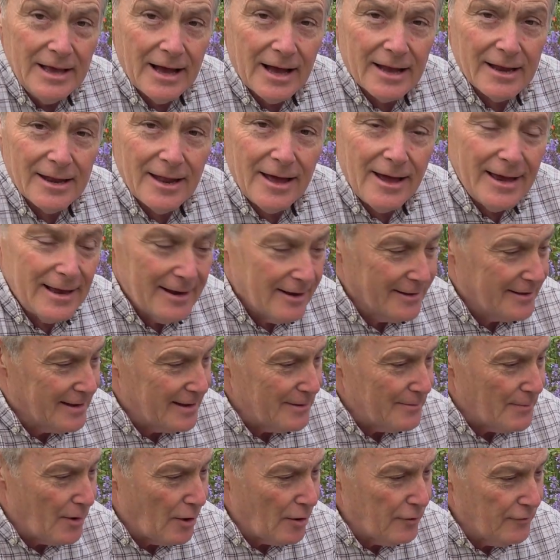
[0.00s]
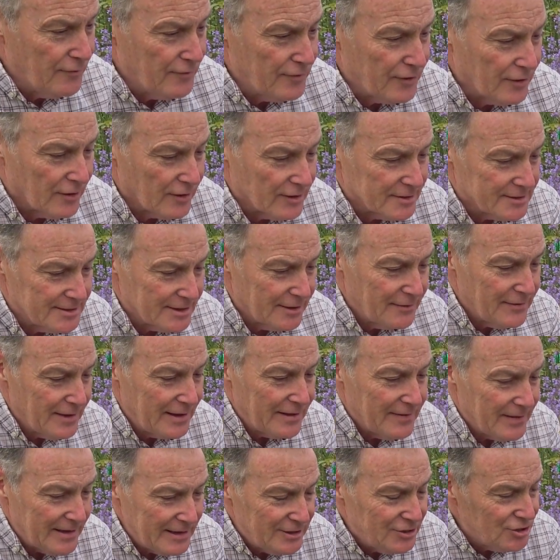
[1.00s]
a lilac-y mauve colour, so
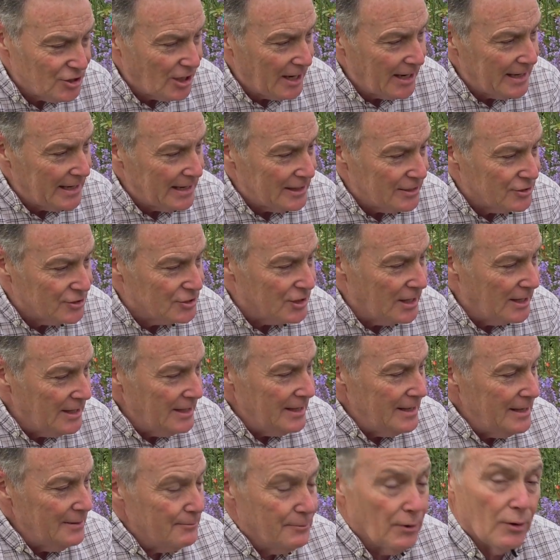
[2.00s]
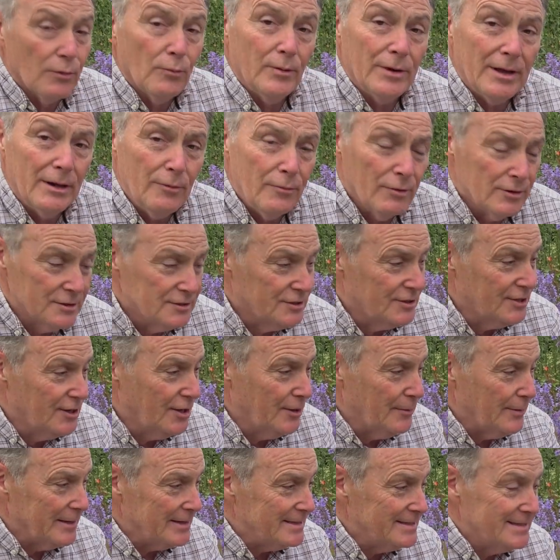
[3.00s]
that they change. But what I want to
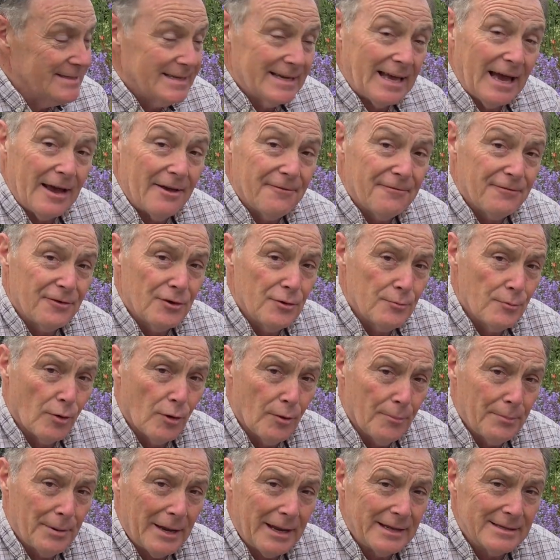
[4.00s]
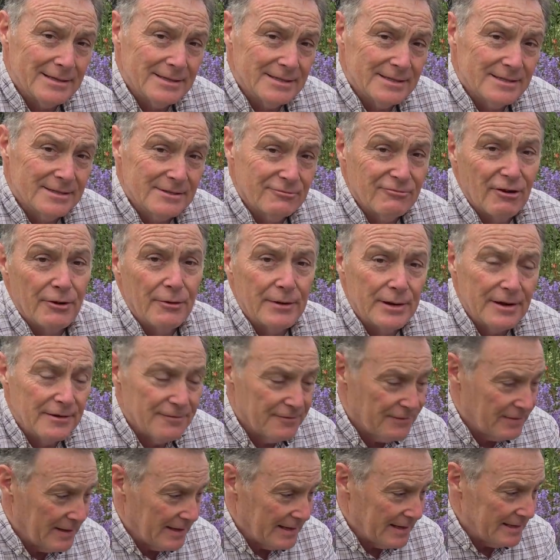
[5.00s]
do is to get a few more plants growing
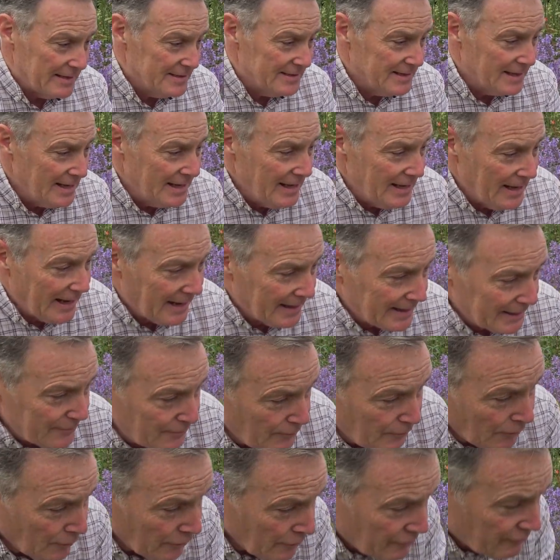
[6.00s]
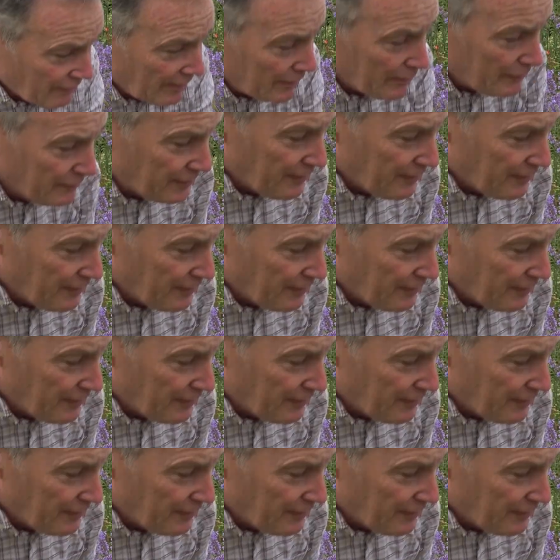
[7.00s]
of these, and it will grow